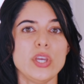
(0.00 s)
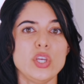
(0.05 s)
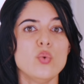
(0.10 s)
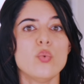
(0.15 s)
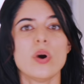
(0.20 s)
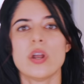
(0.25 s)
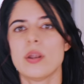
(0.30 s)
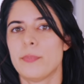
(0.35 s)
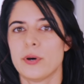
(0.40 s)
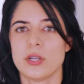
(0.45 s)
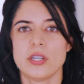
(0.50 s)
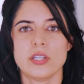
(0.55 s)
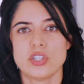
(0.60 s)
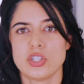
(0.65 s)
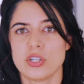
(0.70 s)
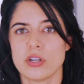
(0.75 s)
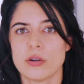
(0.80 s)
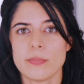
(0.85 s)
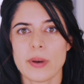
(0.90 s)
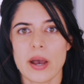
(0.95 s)
what you want to put
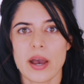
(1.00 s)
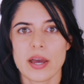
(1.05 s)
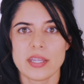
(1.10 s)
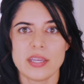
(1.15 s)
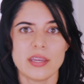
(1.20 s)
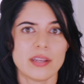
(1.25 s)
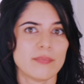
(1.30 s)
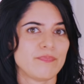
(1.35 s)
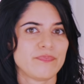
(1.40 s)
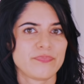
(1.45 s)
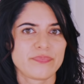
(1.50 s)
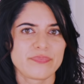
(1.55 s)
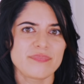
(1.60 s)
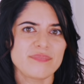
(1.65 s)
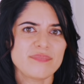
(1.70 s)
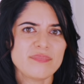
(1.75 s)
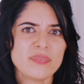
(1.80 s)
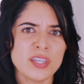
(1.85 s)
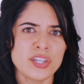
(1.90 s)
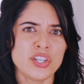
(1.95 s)
into your body and
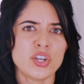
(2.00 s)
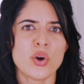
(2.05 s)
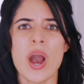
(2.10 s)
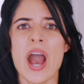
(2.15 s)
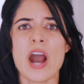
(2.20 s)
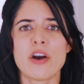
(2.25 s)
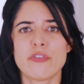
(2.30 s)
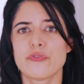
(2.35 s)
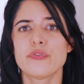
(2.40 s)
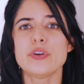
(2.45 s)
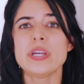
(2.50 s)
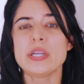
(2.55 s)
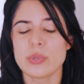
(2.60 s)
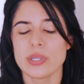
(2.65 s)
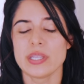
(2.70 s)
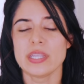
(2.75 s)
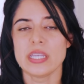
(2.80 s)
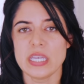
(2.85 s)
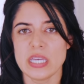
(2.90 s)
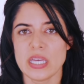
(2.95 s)
you know how
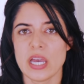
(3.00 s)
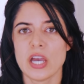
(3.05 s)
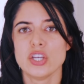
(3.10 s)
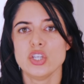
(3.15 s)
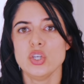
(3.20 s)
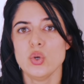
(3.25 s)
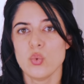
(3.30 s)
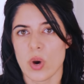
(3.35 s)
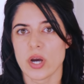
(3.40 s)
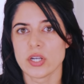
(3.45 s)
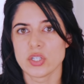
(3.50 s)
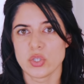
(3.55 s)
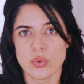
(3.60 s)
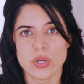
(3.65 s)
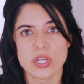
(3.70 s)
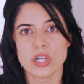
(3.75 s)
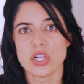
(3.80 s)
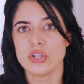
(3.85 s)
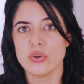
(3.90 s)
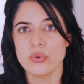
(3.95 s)
frequently you want
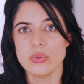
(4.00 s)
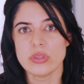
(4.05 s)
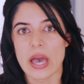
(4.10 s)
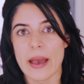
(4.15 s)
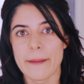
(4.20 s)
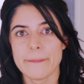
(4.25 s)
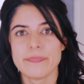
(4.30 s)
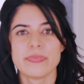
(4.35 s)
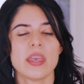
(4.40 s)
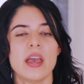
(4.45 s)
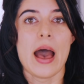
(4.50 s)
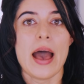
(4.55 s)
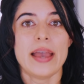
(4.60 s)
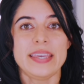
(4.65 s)
to include them.